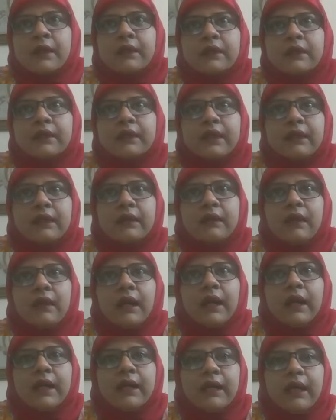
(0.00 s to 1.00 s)
then
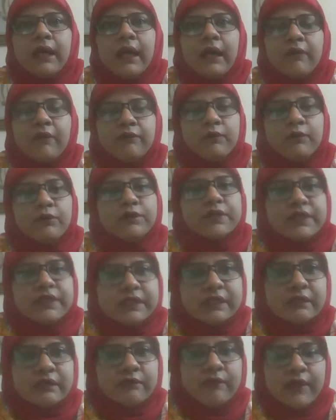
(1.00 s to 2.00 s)
I have to
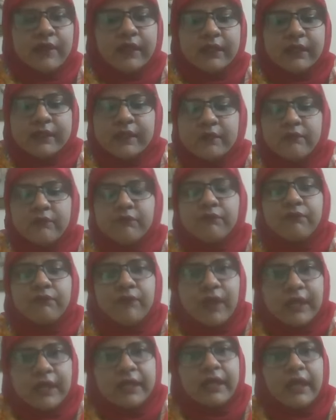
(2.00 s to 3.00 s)
justify that
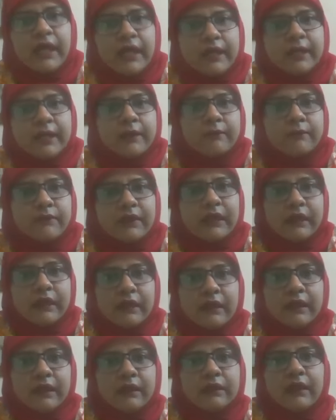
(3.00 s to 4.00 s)
why I am
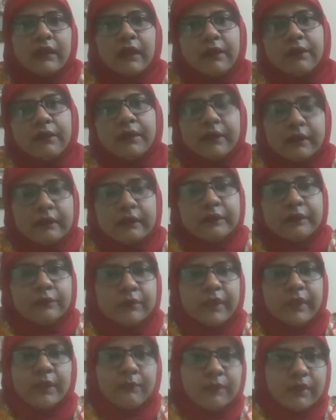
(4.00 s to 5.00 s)
thinking that return
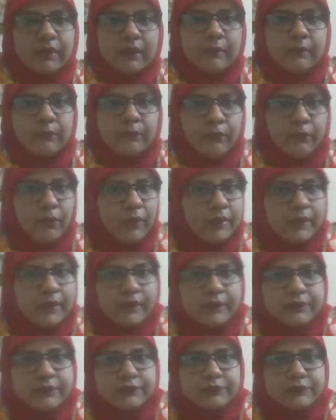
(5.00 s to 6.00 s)
on capital employed
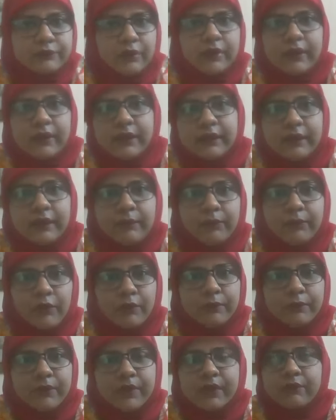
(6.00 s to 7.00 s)
is not an
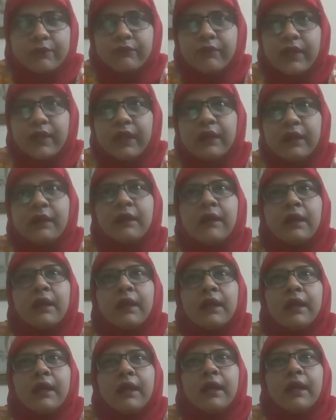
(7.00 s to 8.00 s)
appropriate way,
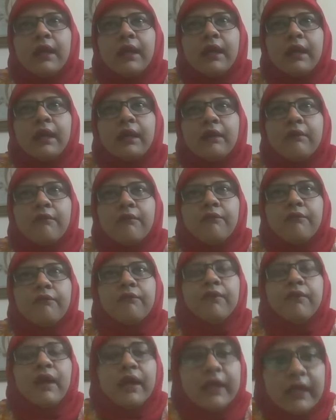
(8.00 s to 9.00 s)
and
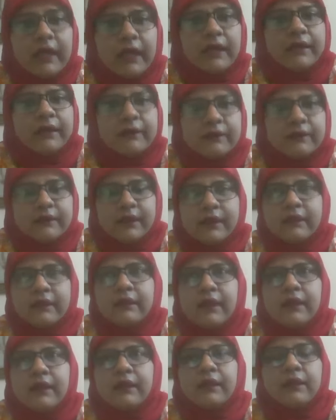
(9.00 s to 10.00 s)
why I think
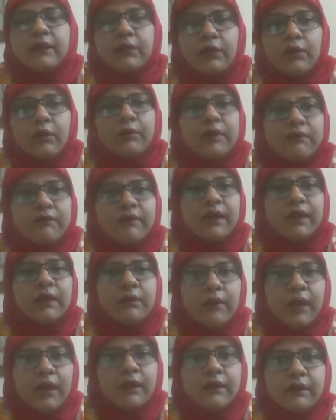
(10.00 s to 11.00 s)
that economic
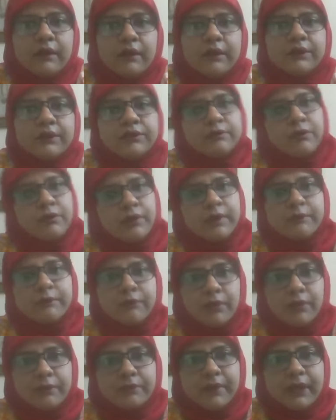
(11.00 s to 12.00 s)
value added is more
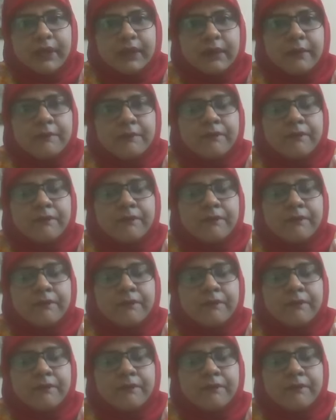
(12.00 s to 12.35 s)
appropriate.